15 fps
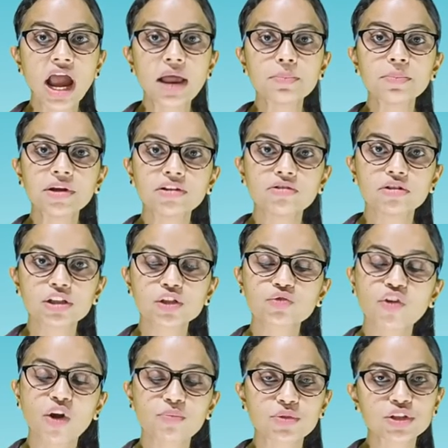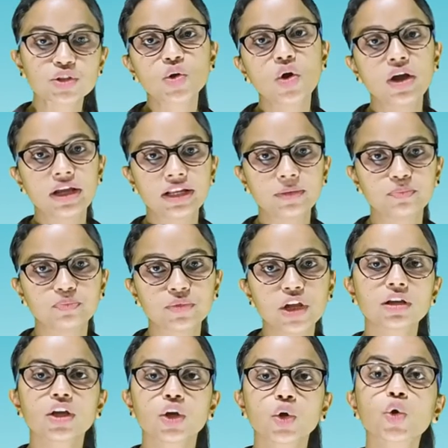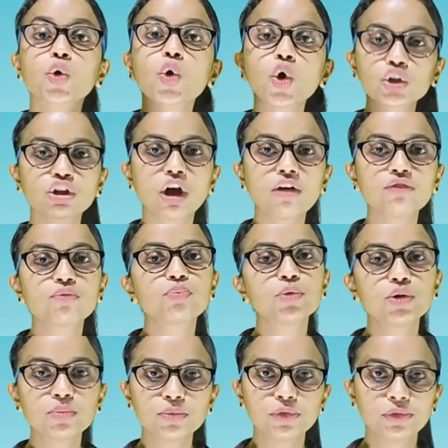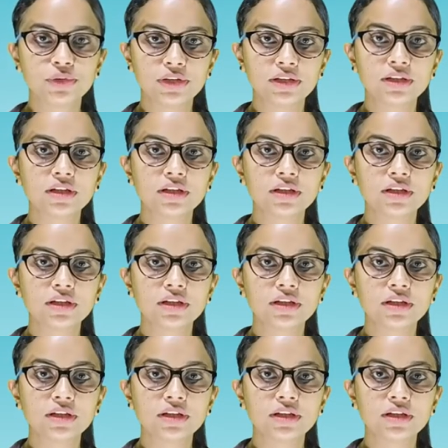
and minerals from the soil. Growth of plumule.